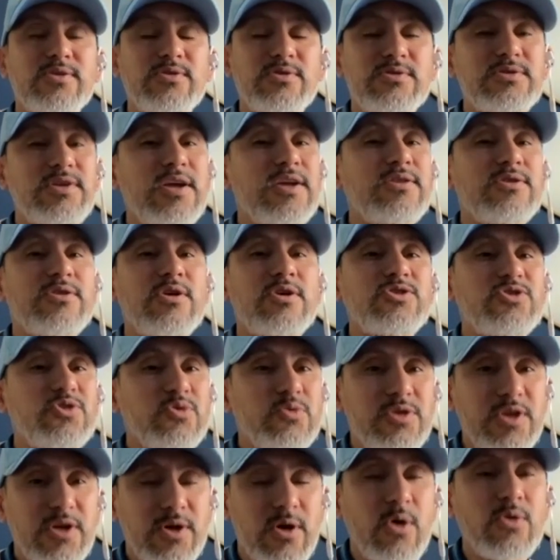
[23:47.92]
stay in touch
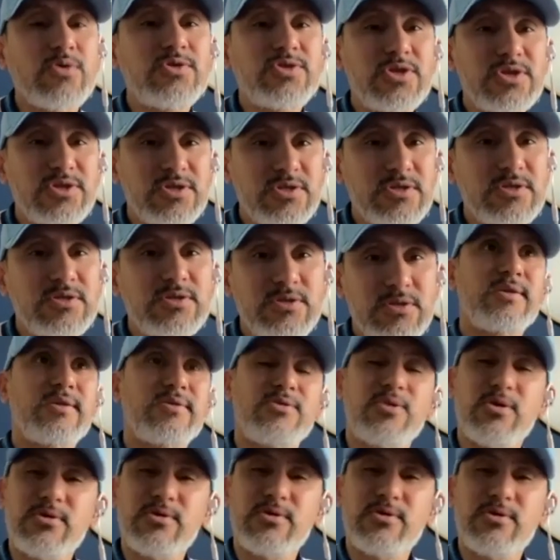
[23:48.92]
with the coaches.
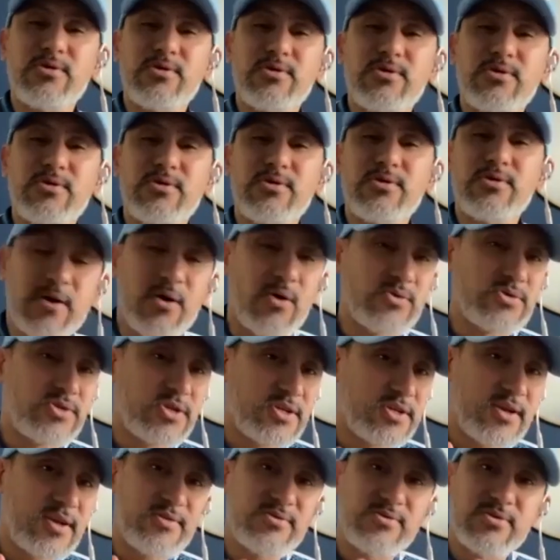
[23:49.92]
Don't try to tell the
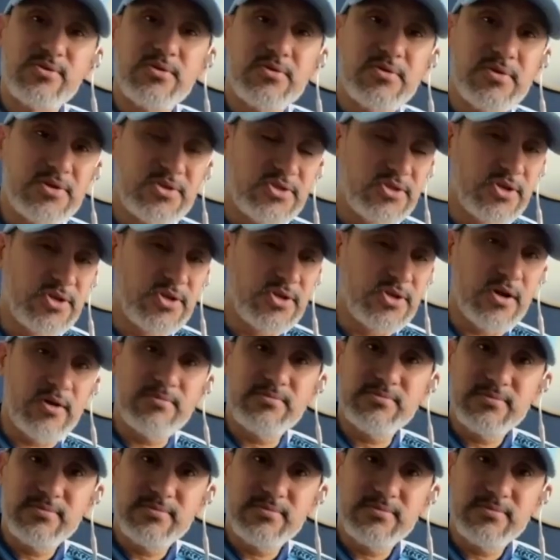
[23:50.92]
coaches how to do their job.